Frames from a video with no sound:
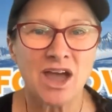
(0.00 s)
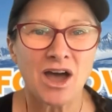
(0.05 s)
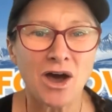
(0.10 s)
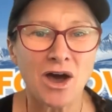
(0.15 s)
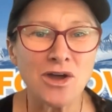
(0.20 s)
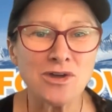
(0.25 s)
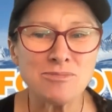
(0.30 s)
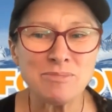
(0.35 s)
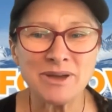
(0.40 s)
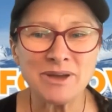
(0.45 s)

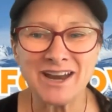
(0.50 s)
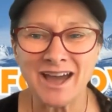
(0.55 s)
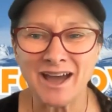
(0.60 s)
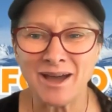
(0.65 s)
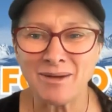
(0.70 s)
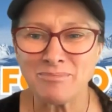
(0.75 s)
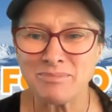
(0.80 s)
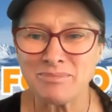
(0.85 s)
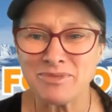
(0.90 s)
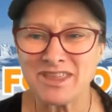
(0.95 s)
open
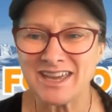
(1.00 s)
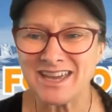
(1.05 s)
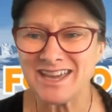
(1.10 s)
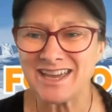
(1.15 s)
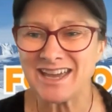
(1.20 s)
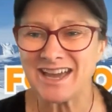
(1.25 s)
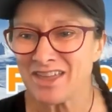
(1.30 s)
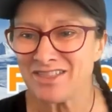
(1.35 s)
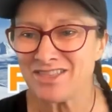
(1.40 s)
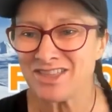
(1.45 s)
up
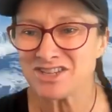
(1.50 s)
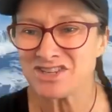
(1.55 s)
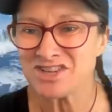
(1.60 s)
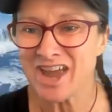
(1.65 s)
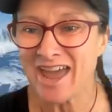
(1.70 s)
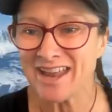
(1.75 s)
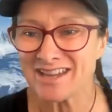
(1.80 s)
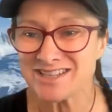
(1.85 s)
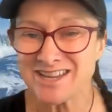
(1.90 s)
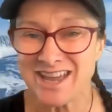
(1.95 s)
the
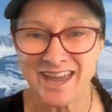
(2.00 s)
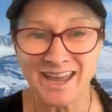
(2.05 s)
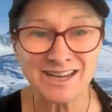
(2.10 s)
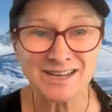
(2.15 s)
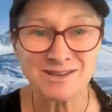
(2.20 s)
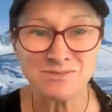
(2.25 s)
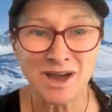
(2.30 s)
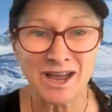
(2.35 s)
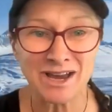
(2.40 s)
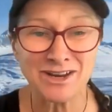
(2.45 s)
chat to
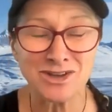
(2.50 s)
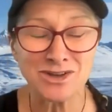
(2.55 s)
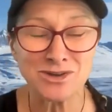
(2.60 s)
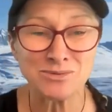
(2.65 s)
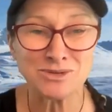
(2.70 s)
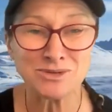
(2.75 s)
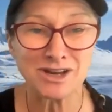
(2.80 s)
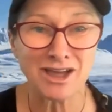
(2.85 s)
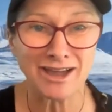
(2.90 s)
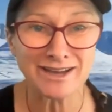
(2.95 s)
anyone who
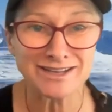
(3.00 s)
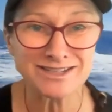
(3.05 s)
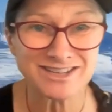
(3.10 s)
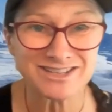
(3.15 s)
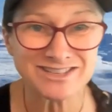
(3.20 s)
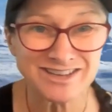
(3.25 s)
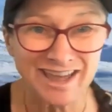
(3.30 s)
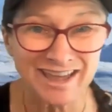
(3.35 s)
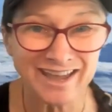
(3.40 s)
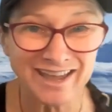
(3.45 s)
would like to
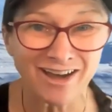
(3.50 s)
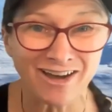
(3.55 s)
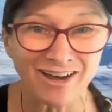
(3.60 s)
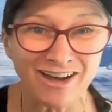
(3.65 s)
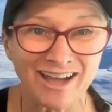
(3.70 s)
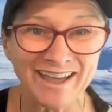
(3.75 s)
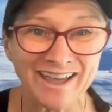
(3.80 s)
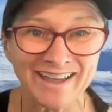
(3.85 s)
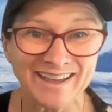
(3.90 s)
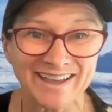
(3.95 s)
say
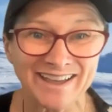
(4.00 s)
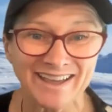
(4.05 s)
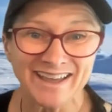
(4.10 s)
hi